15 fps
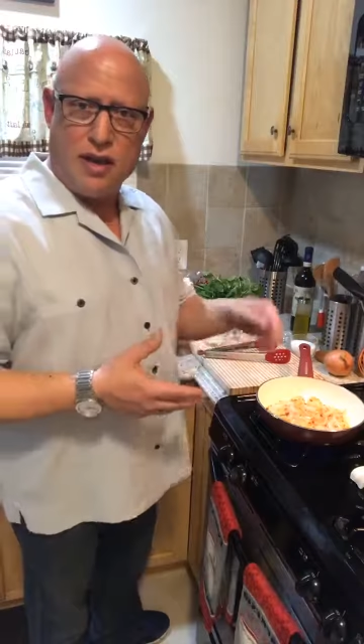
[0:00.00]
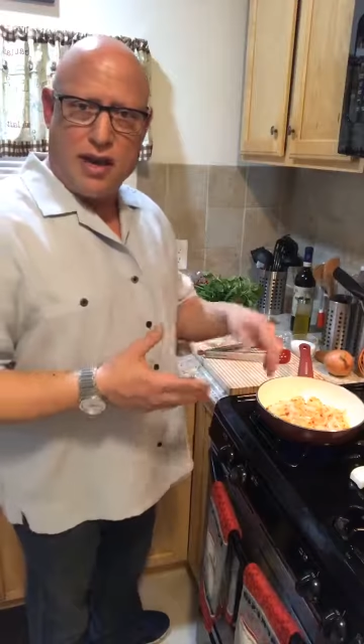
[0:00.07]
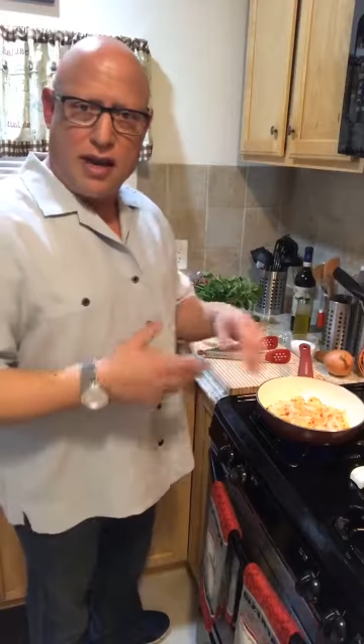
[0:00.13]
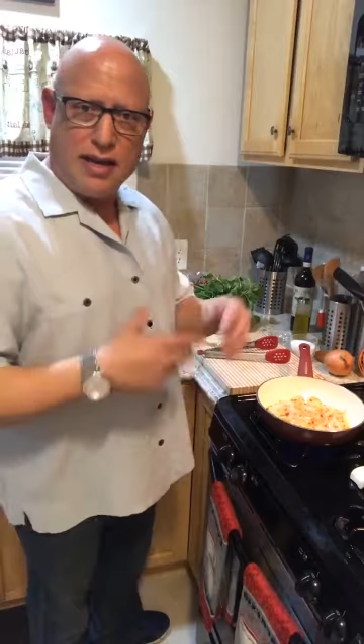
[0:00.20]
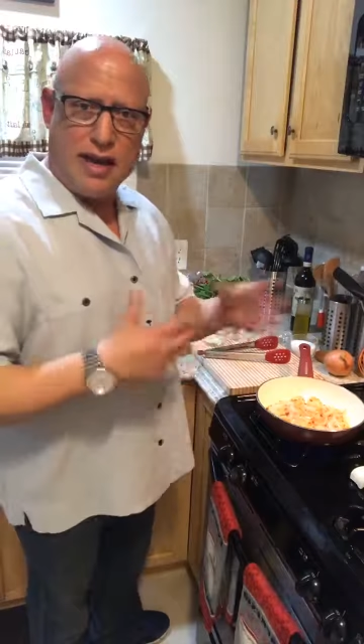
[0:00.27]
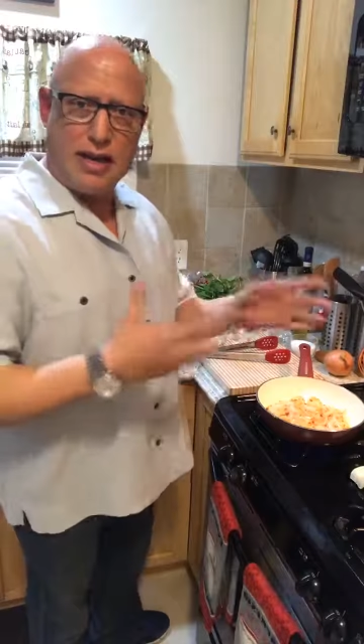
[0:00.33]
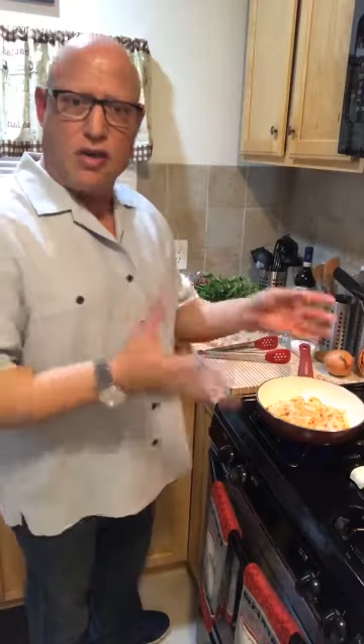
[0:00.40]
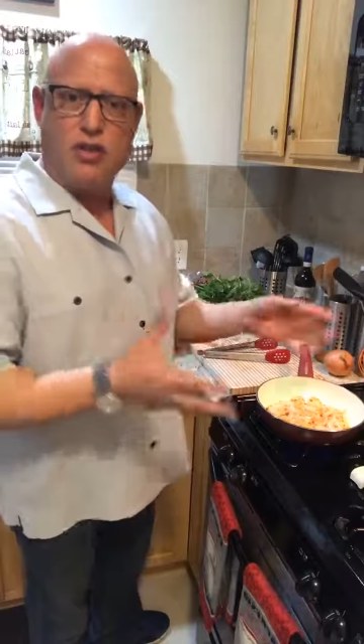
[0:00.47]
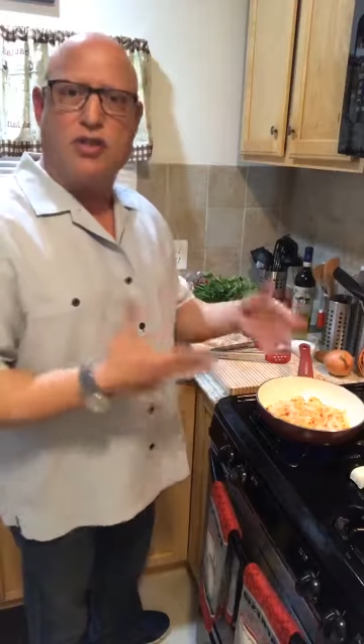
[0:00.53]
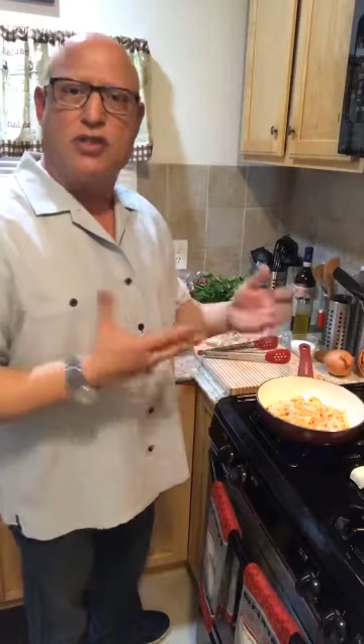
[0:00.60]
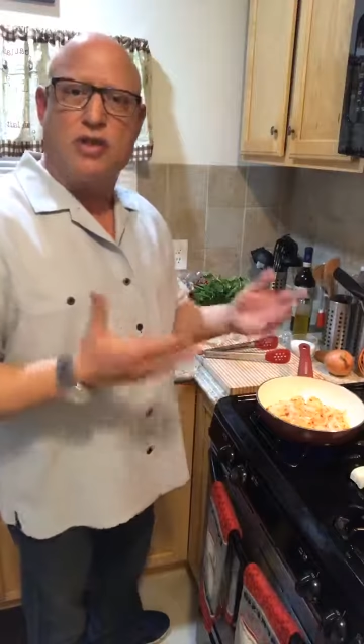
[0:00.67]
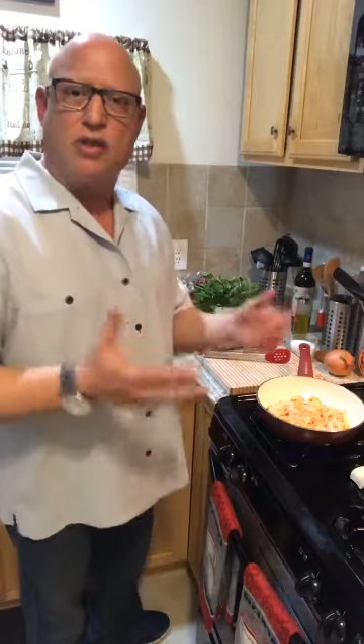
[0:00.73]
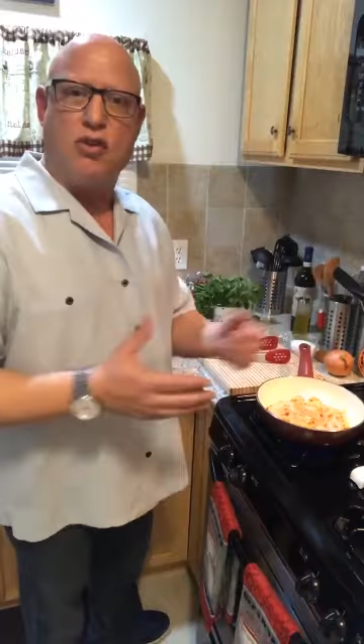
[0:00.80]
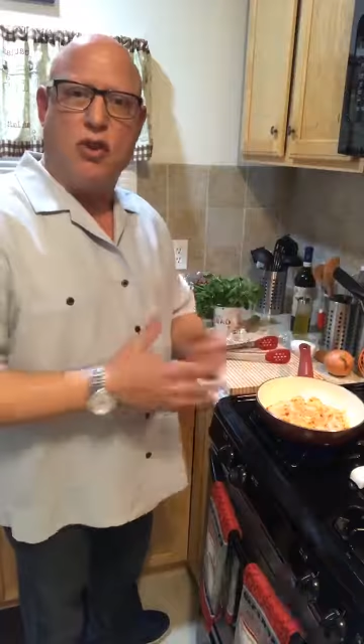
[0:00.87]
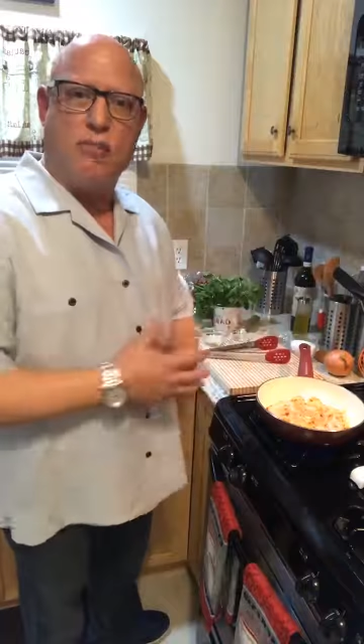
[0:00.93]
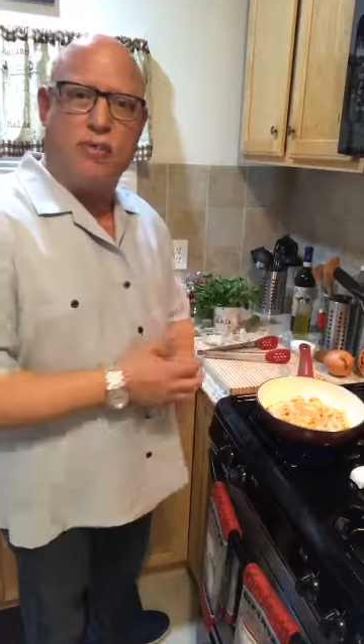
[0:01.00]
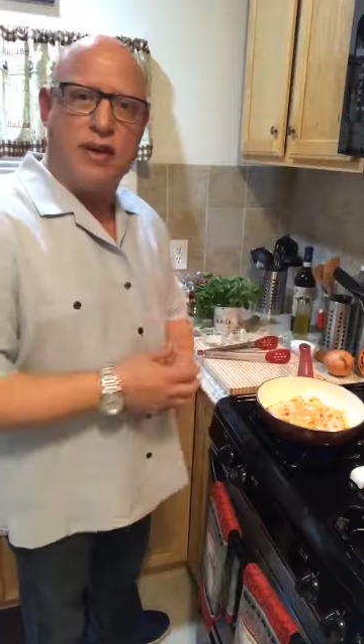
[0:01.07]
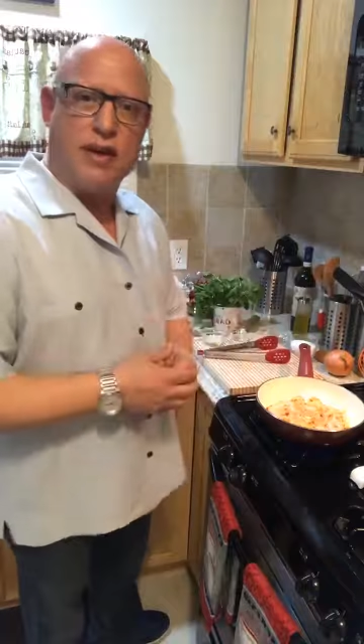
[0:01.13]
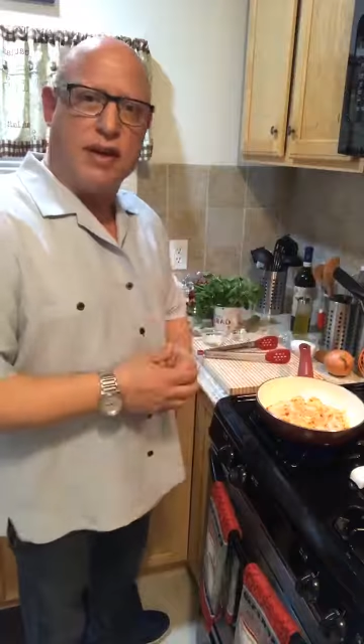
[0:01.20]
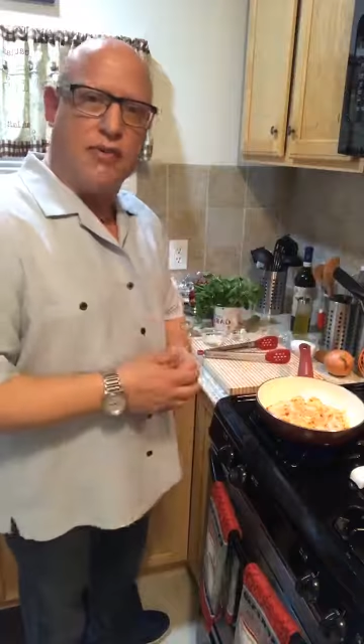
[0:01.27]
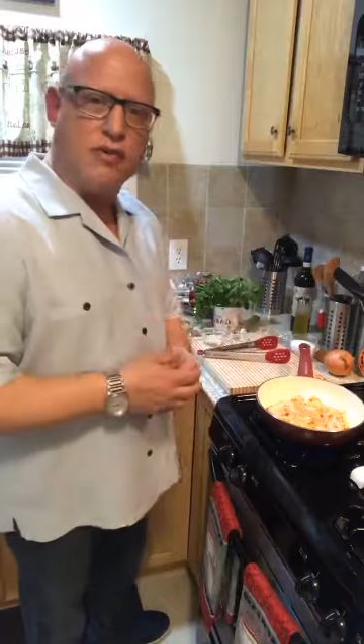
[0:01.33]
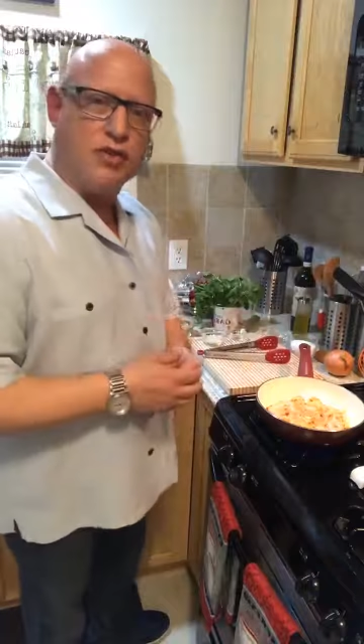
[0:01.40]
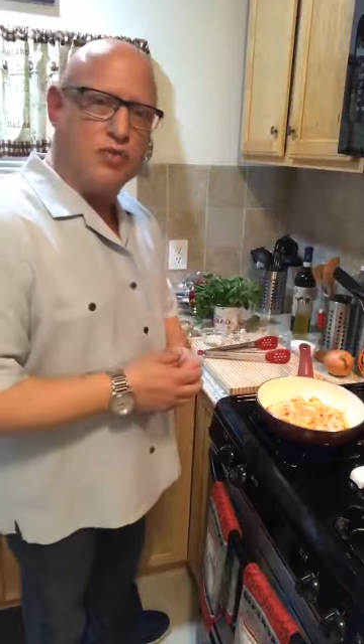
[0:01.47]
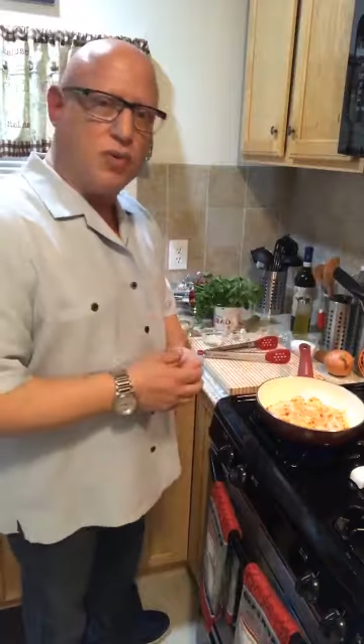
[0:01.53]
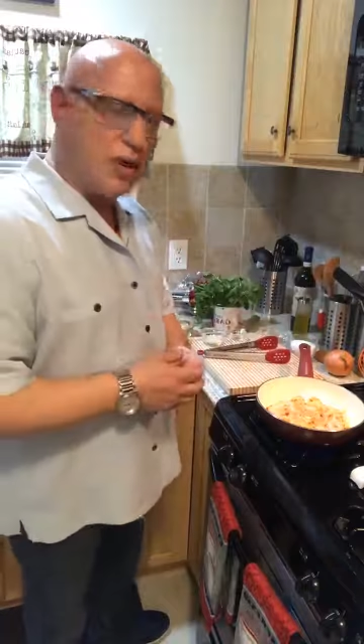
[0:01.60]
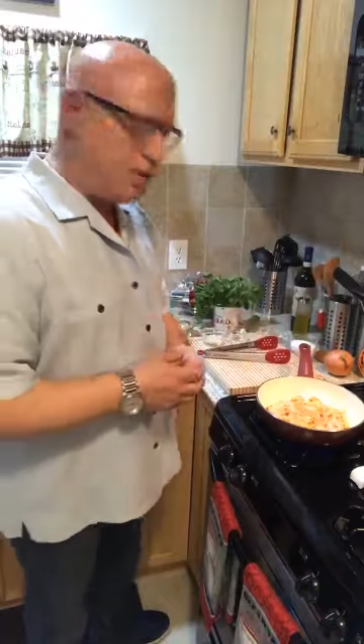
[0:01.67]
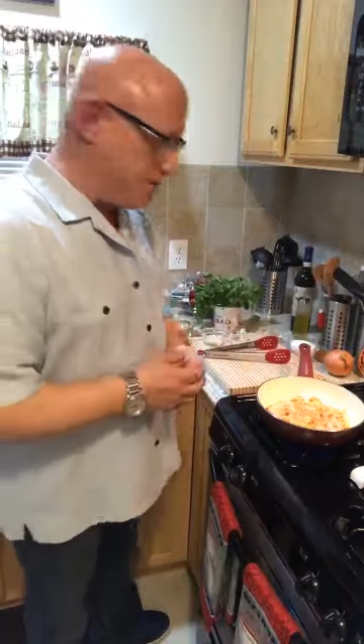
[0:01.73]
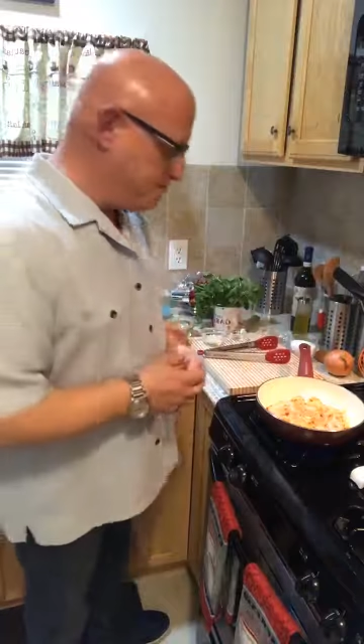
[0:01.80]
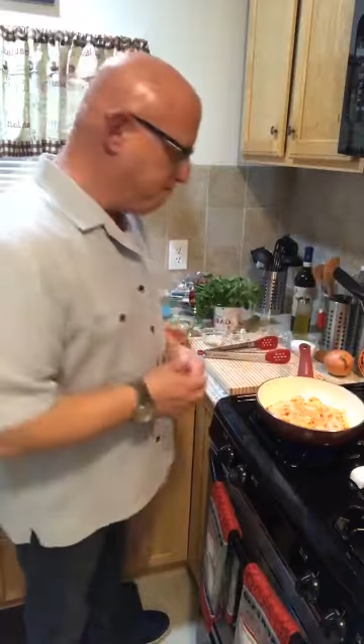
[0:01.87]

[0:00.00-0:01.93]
And that goes incorporated there as well.